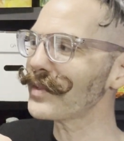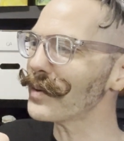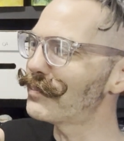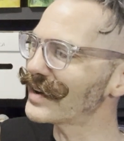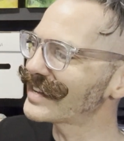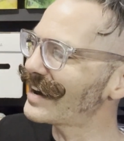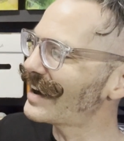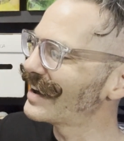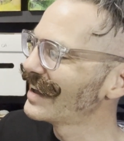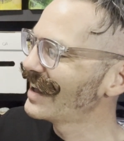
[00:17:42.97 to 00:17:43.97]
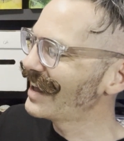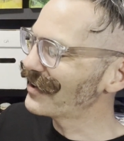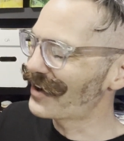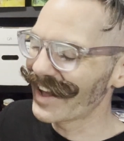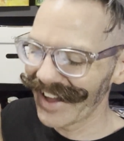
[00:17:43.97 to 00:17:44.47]
But
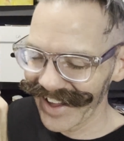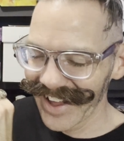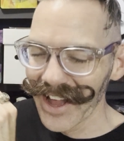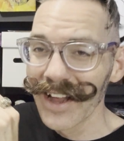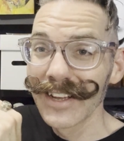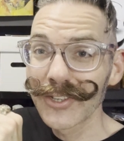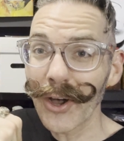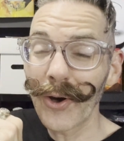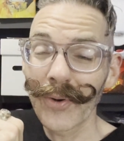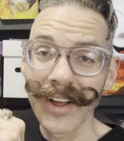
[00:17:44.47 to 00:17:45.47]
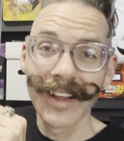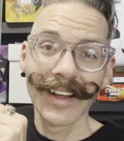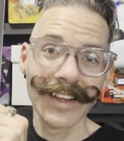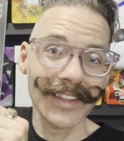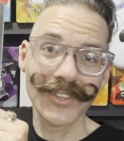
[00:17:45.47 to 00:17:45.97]
anyway, so
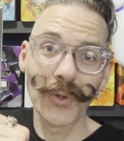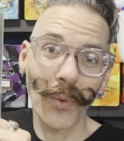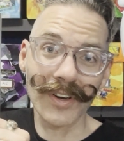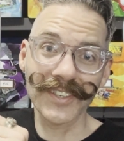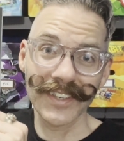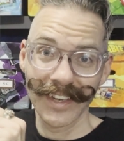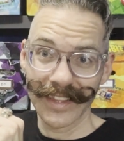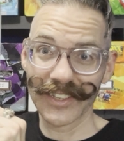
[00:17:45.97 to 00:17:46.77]
this Norse